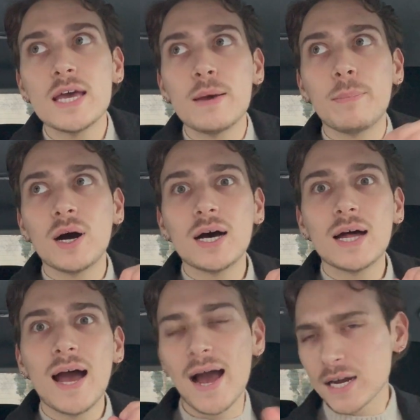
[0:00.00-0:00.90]
but
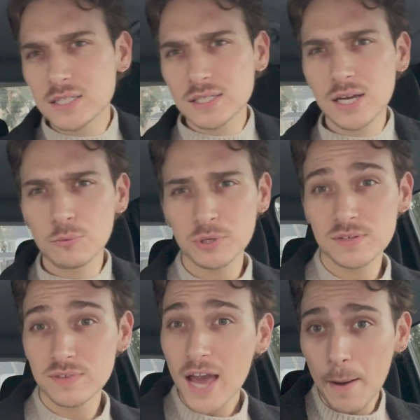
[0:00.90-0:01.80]
I had a discount because of
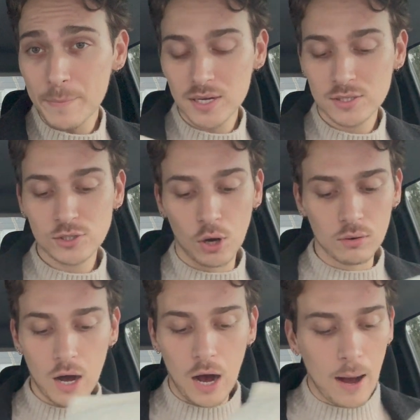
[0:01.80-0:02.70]
the app. So
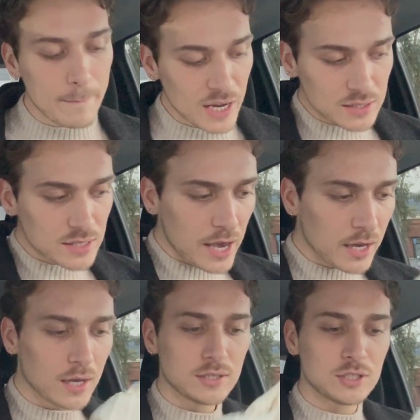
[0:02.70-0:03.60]

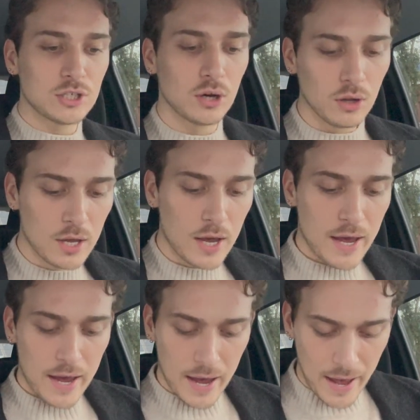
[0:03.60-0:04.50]
amazing deal.
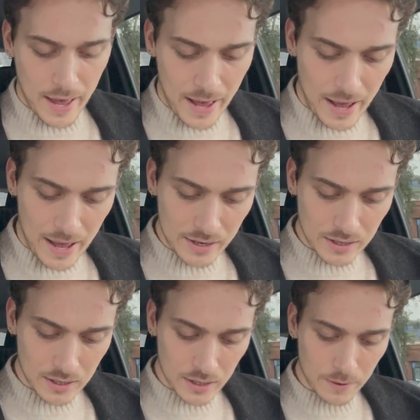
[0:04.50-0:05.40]

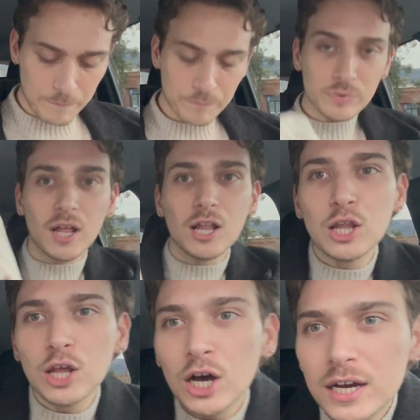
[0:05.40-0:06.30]
And
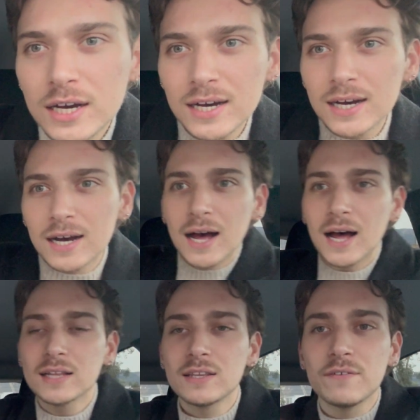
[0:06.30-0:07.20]
look at the